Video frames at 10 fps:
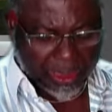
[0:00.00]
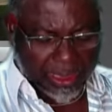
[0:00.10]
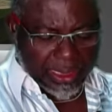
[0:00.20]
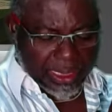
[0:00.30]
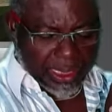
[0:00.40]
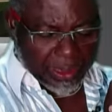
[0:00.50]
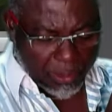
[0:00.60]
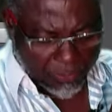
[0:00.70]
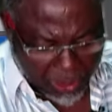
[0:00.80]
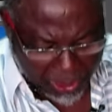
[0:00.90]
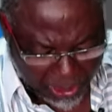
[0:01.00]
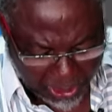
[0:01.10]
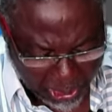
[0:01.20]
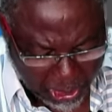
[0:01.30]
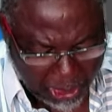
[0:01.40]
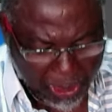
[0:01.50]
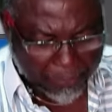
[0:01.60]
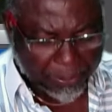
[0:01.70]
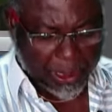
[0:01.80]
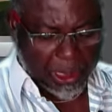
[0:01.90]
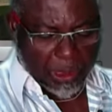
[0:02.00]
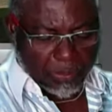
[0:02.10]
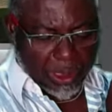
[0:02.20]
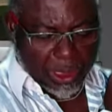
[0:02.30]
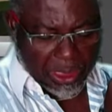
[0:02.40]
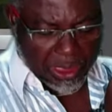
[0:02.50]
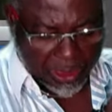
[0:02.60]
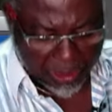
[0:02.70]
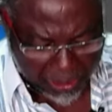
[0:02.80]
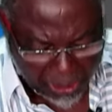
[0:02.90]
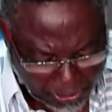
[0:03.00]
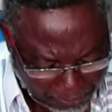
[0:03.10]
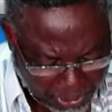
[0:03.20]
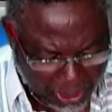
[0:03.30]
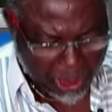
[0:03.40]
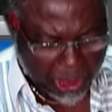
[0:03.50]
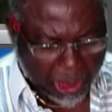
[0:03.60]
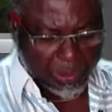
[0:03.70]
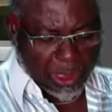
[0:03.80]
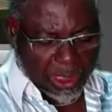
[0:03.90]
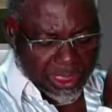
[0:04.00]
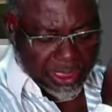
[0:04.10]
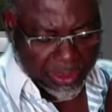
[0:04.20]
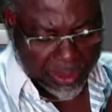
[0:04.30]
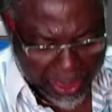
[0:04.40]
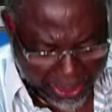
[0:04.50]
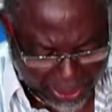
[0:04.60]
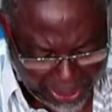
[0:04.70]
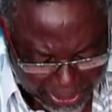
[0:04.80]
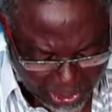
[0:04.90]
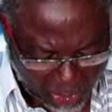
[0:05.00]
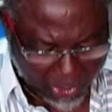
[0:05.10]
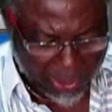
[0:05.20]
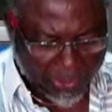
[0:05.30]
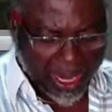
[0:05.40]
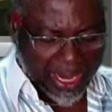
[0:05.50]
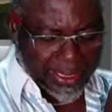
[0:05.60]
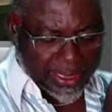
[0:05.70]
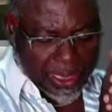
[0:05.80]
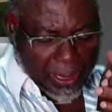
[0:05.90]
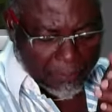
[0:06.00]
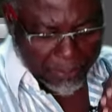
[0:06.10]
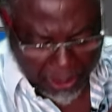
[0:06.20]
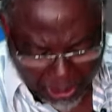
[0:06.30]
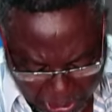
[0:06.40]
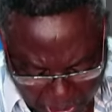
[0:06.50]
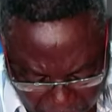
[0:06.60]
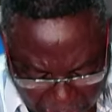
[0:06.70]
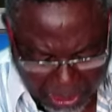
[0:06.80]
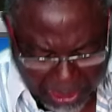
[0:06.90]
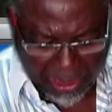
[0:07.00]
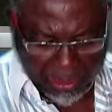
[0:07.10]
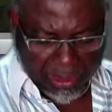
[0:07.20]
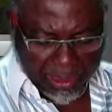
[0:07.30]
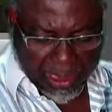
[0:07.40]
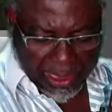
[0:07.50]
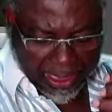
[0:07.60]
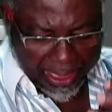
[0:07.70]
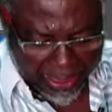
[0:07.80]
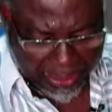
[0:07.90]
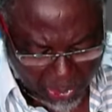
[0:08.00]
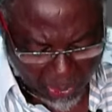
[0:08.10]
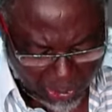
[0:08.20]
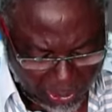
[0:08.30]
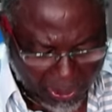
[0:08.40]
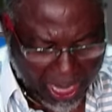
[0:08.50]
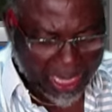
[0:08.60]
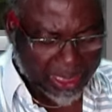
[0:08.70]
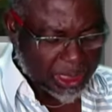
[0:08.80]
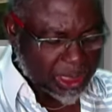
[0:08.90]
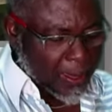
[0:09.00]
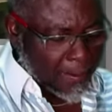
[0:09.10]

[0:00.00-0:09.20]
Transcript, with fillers: In the name of Jesus. Peace be still. Peace be still. Let God arise. Peace be still. Let God arise.